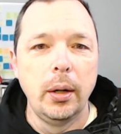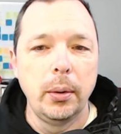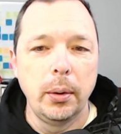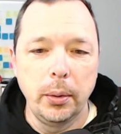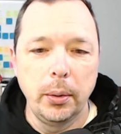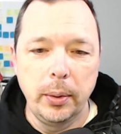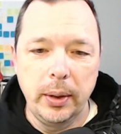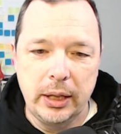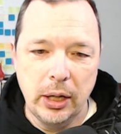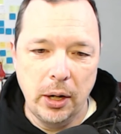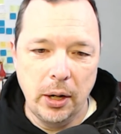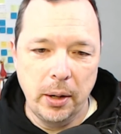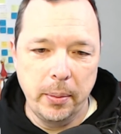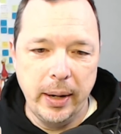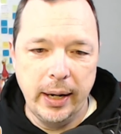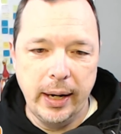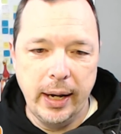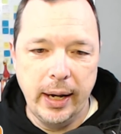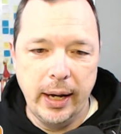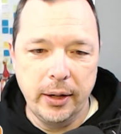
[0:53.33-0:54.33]
where we talk
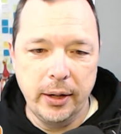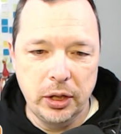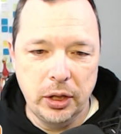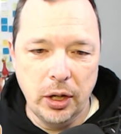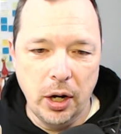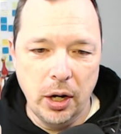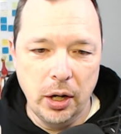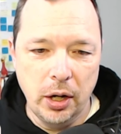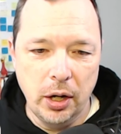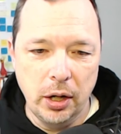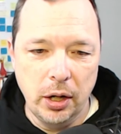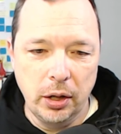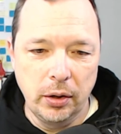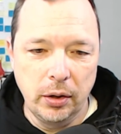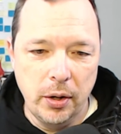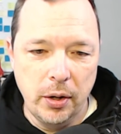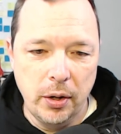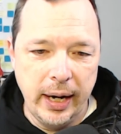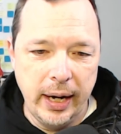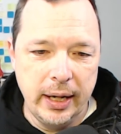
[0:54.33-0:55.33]
about how to start, grow,
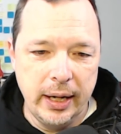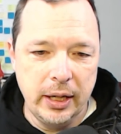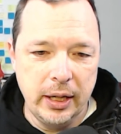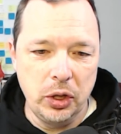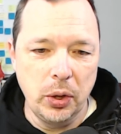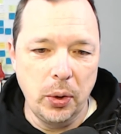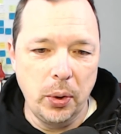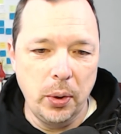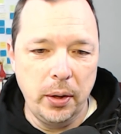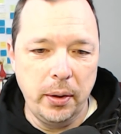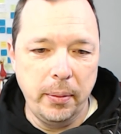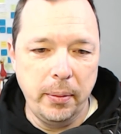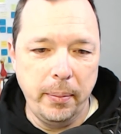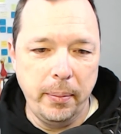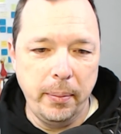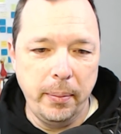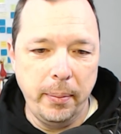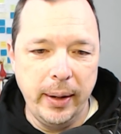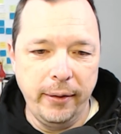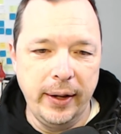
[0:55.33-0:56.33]
and enjoy the
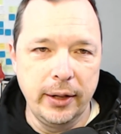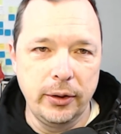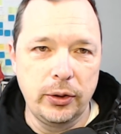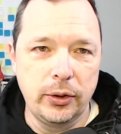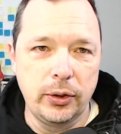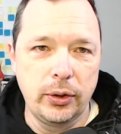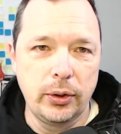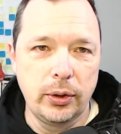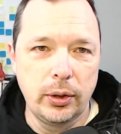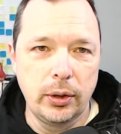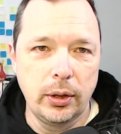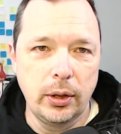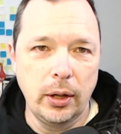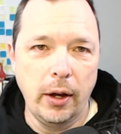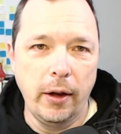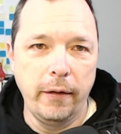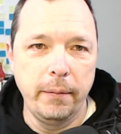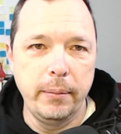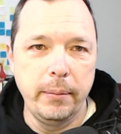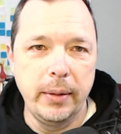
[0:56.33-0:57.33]
benefits
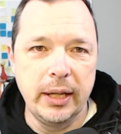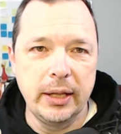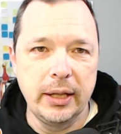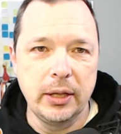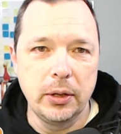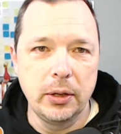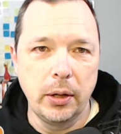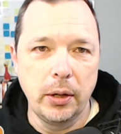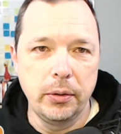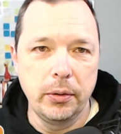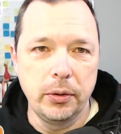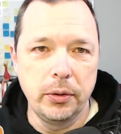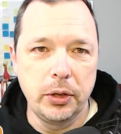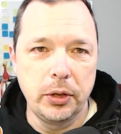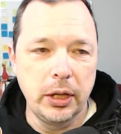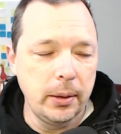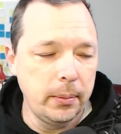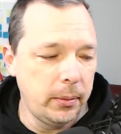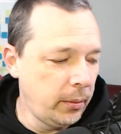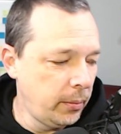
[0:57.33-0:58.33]
of business
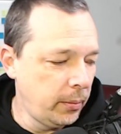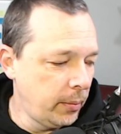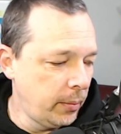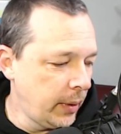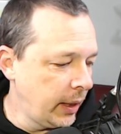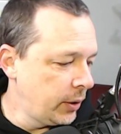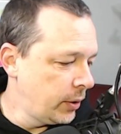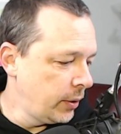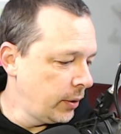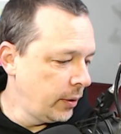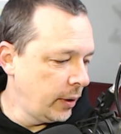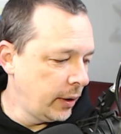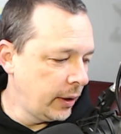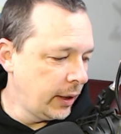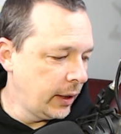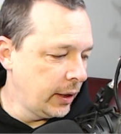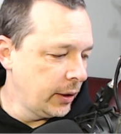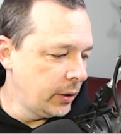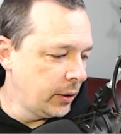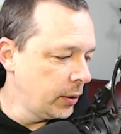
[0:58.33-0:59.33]
ownership. Let me make sure that
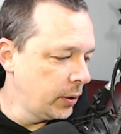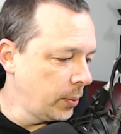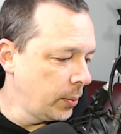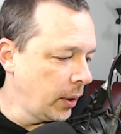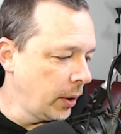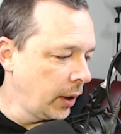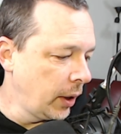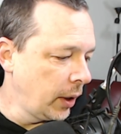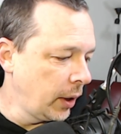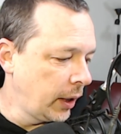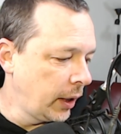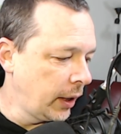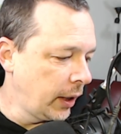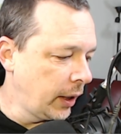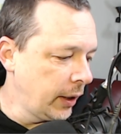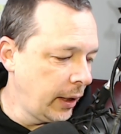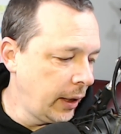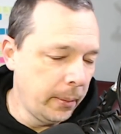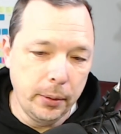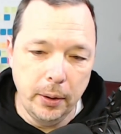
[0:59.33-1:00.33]
this is working
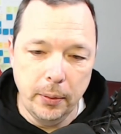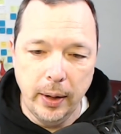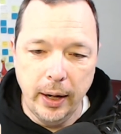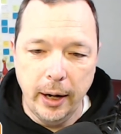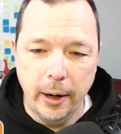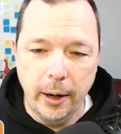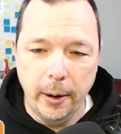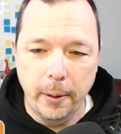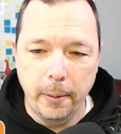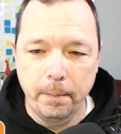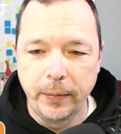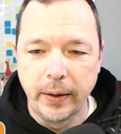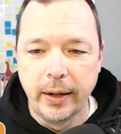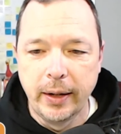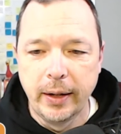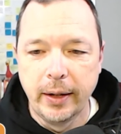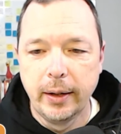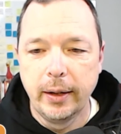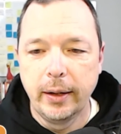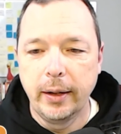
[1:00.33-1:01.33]
here pretty well.
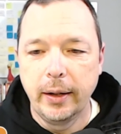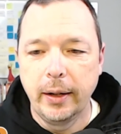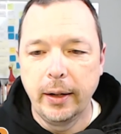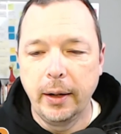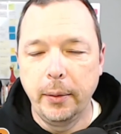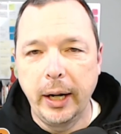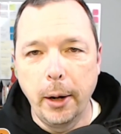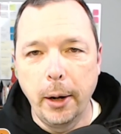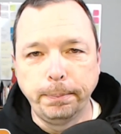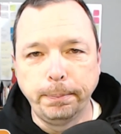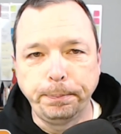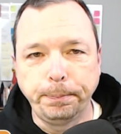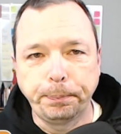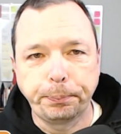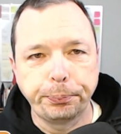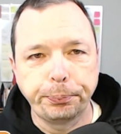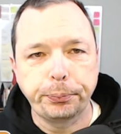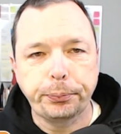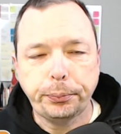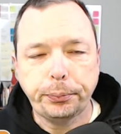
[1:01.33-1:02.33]
There we go.
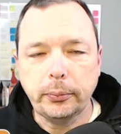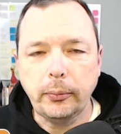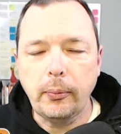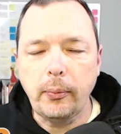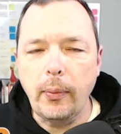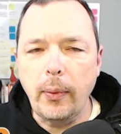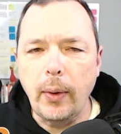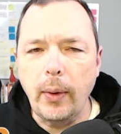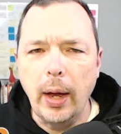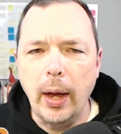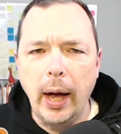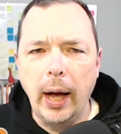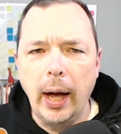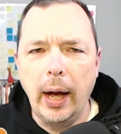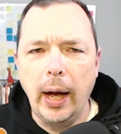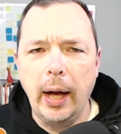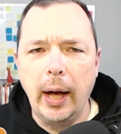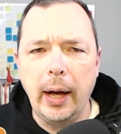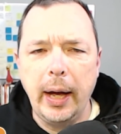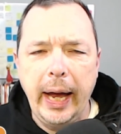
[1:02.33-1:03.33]

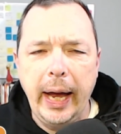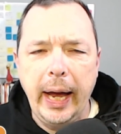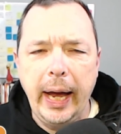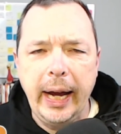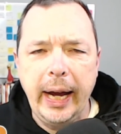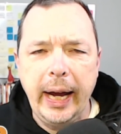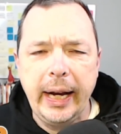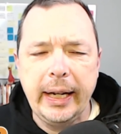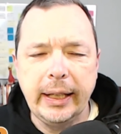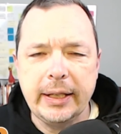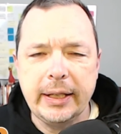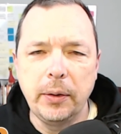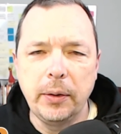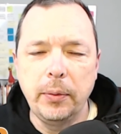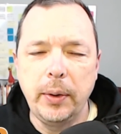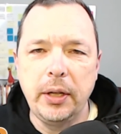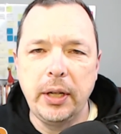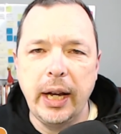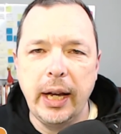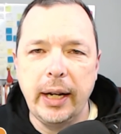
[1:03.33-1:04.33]
Uh, hey, listen,
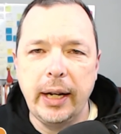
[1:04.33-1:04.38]
when you